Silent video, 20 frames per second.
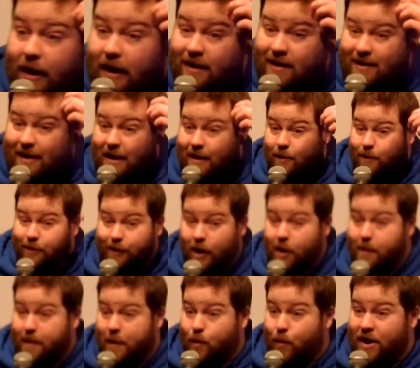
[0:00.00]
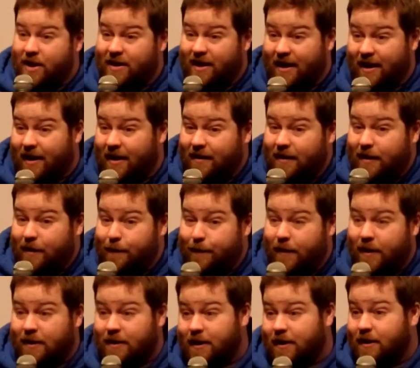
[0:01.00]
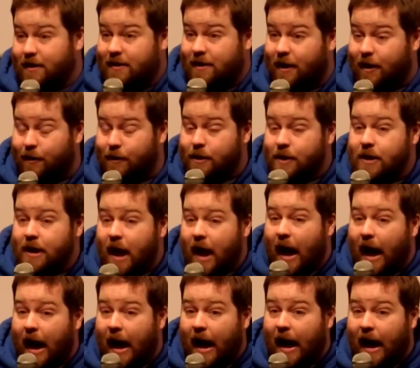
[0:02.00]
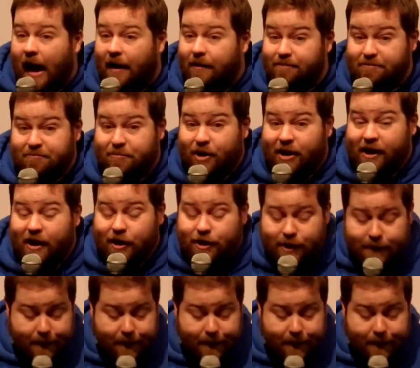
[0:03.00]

it said it was going to be windy and then I farted. So, pretty good.